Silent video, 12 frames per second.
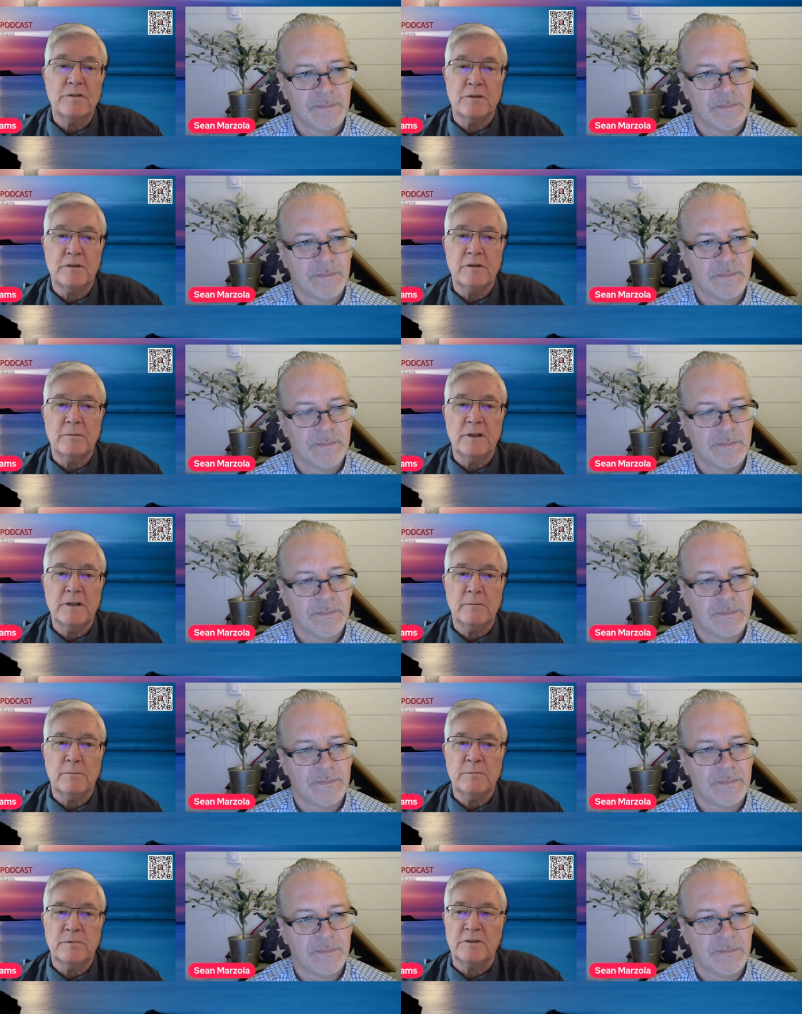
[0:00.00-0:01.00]
Speaker 1: you're going to make a
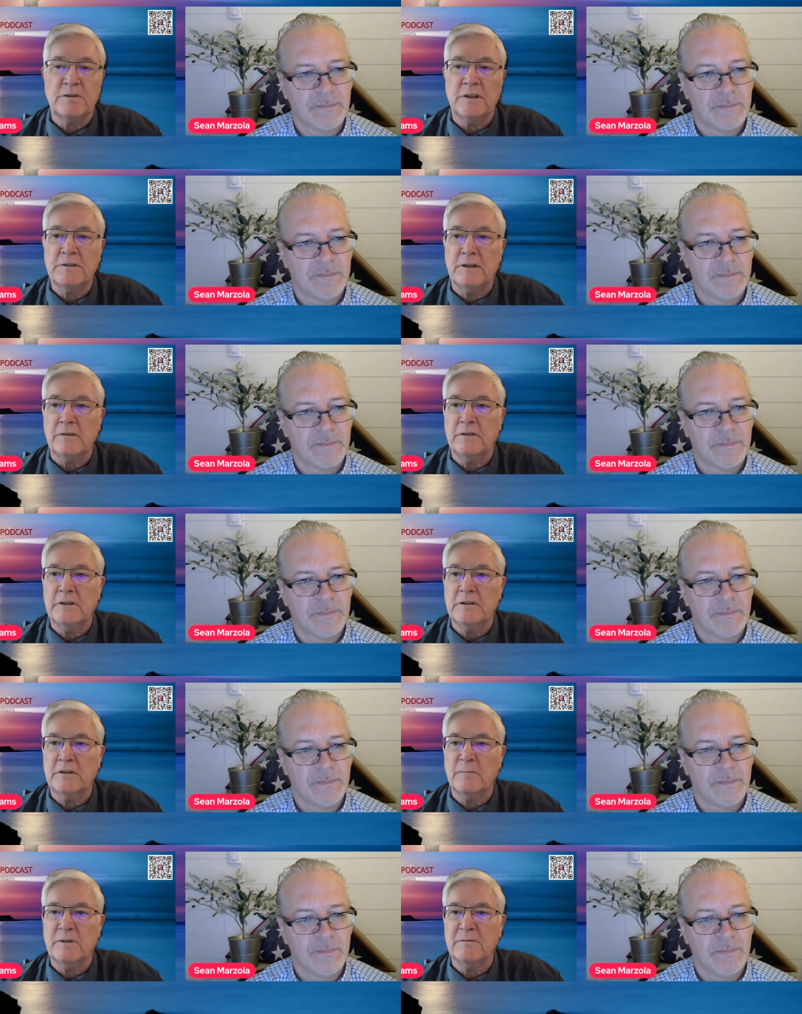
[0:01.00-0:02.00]
success out of any
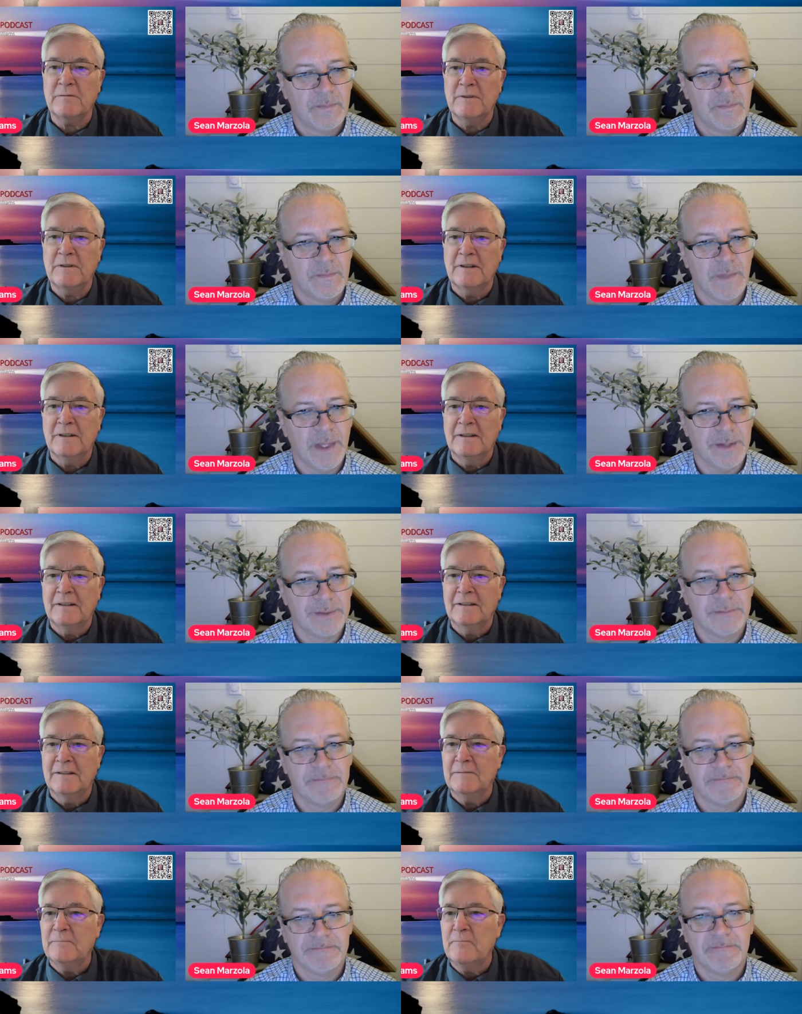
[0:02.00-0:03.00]
company
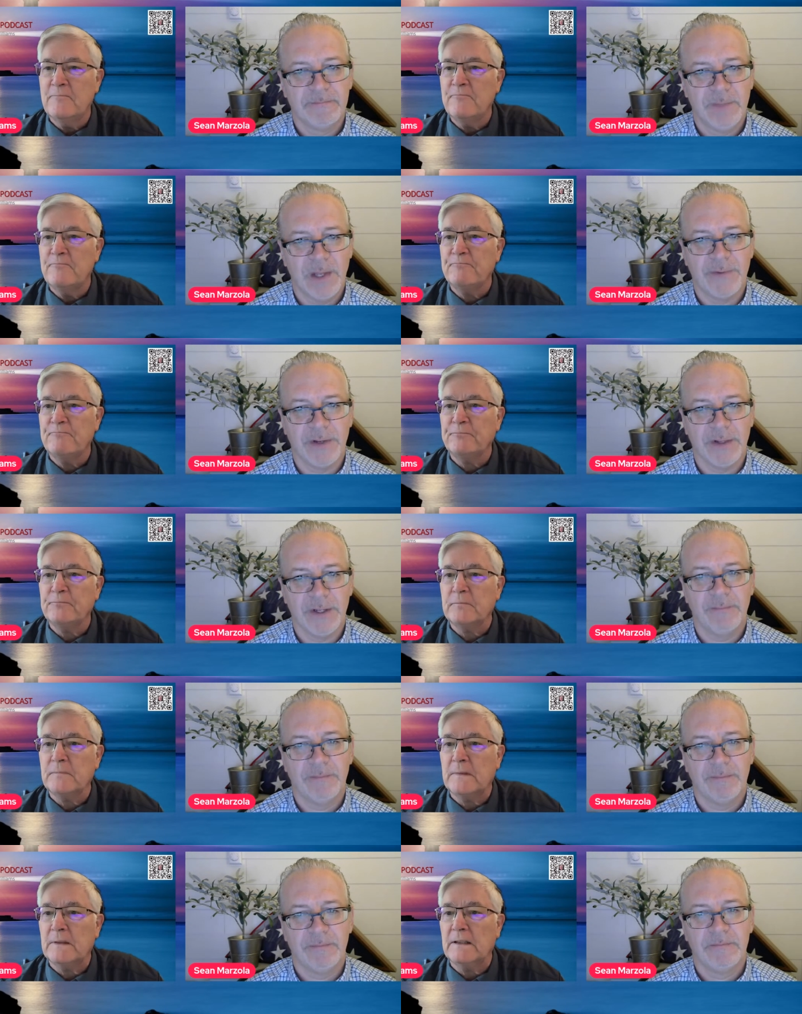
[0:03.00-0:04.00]
Speaker 2: yes
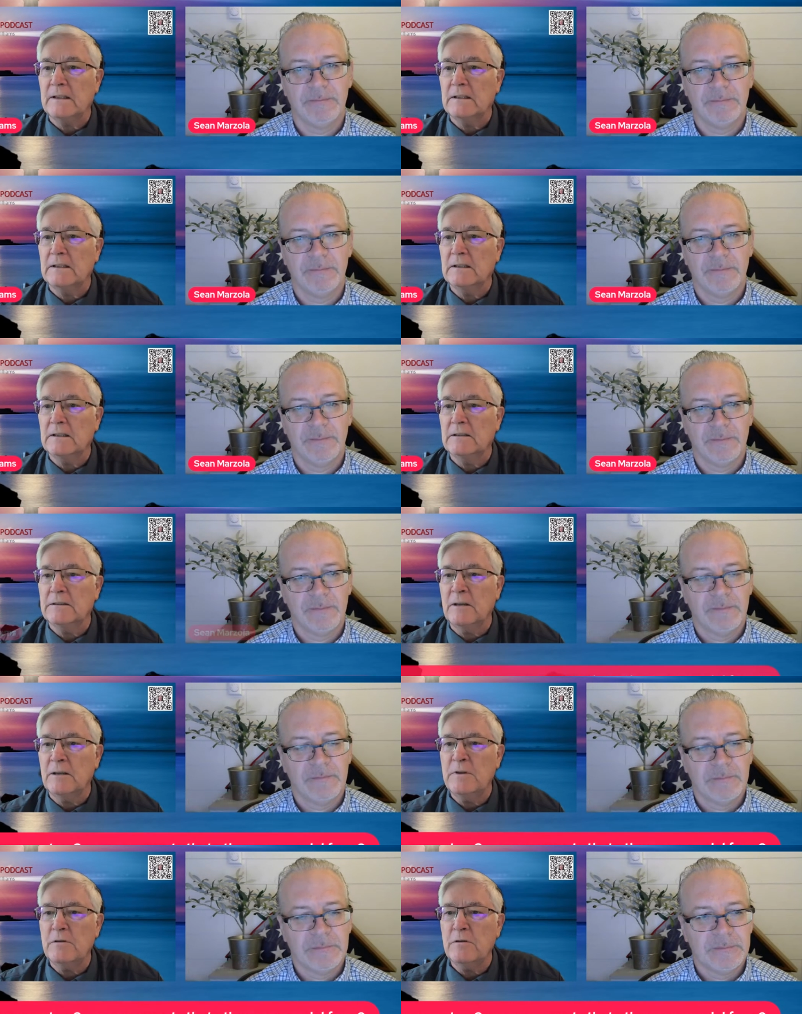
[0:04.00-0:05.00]
definitely
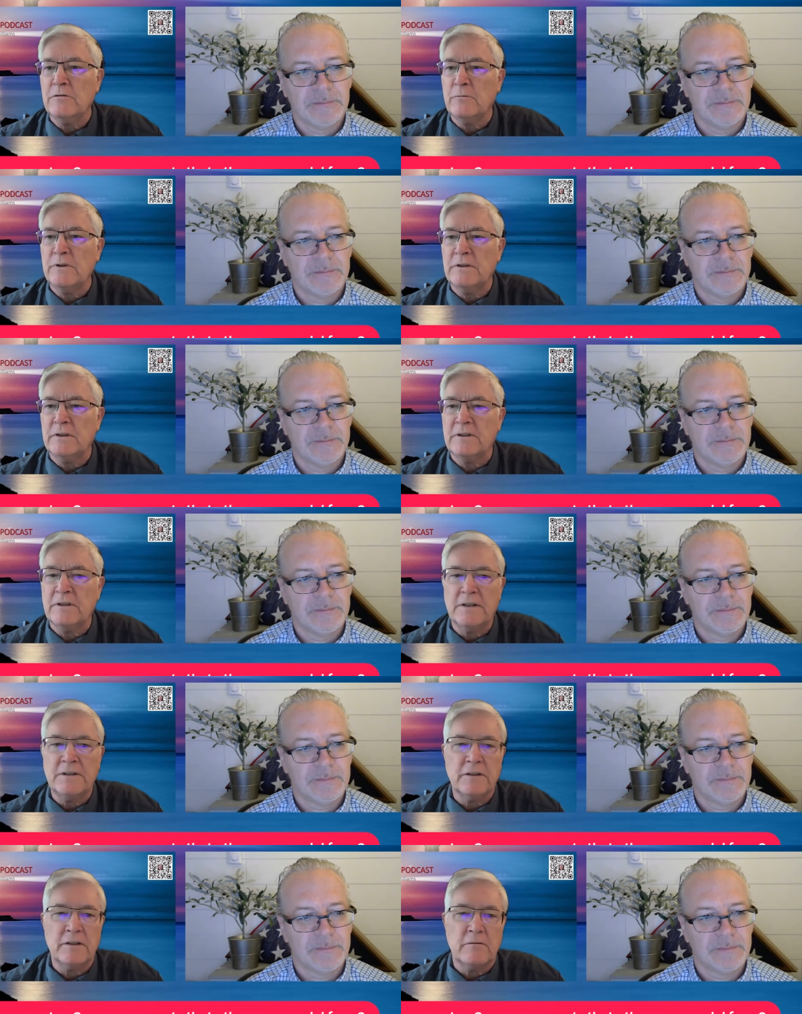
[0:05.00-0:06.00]
Speaker 1: Tell me your three
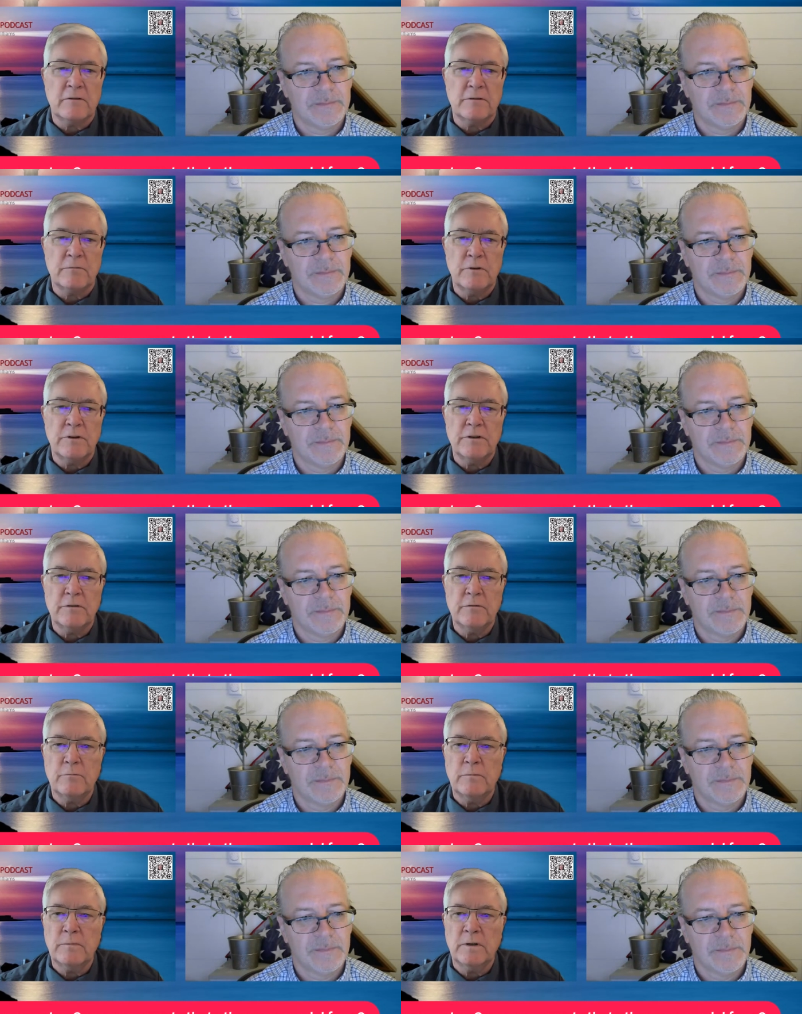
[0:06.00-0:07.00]
success secrets. What do
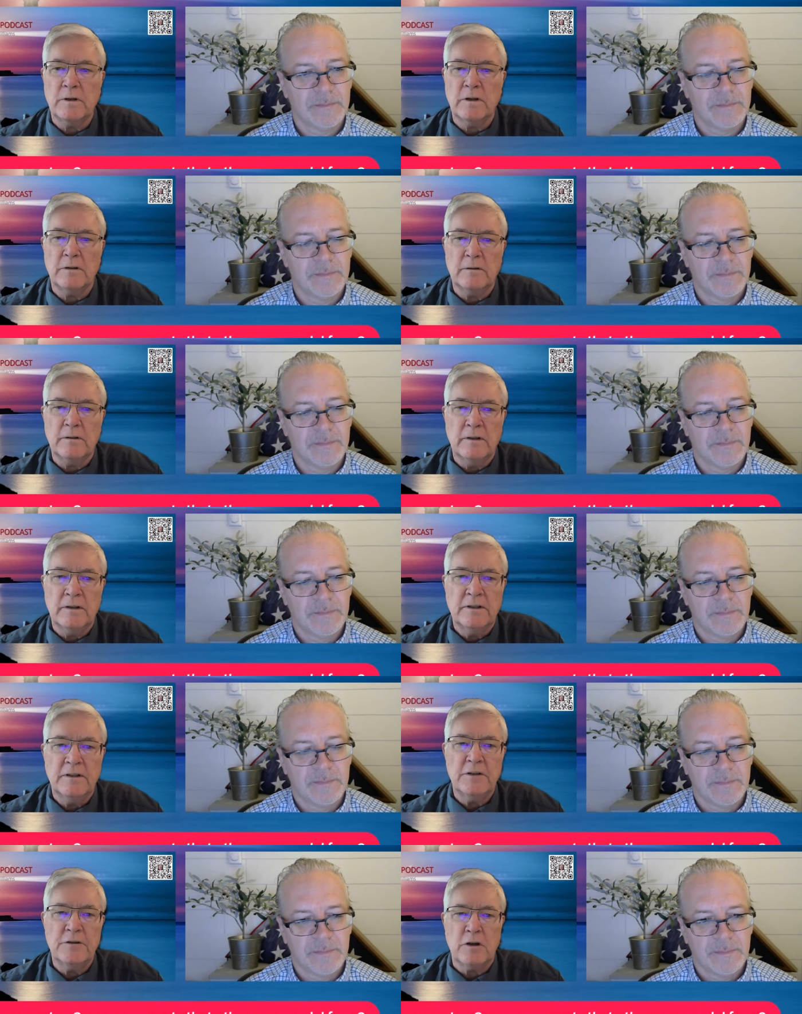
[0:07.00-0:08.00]
you uh,
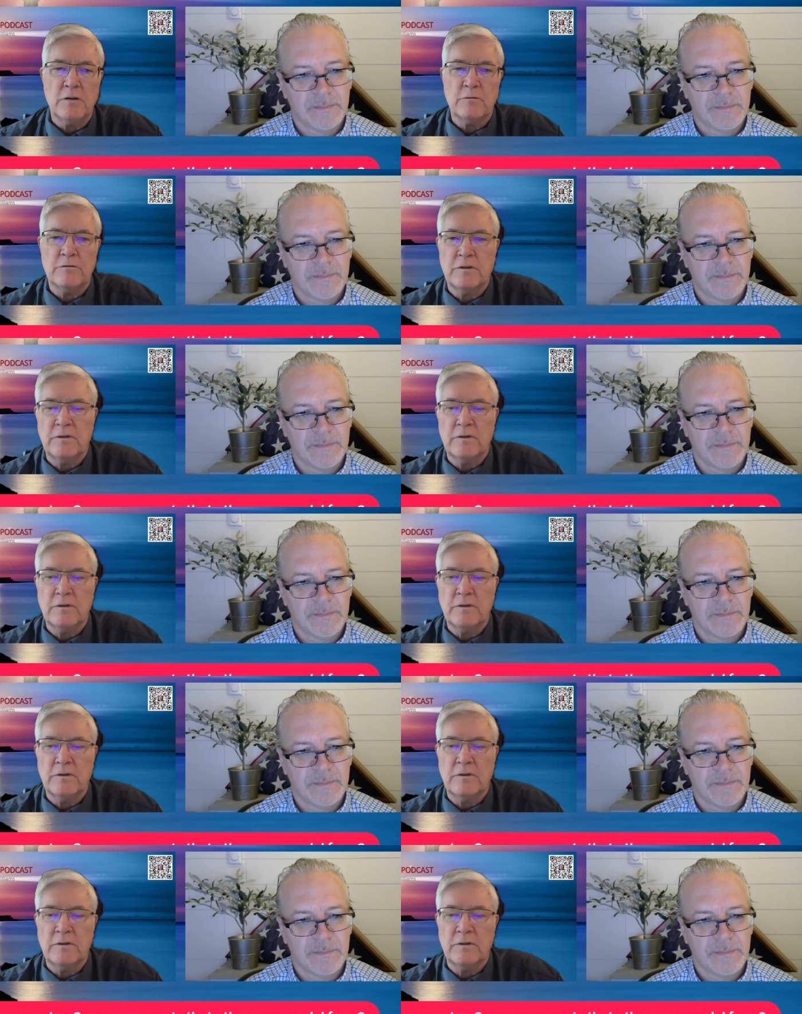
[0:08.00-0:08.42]
teach others that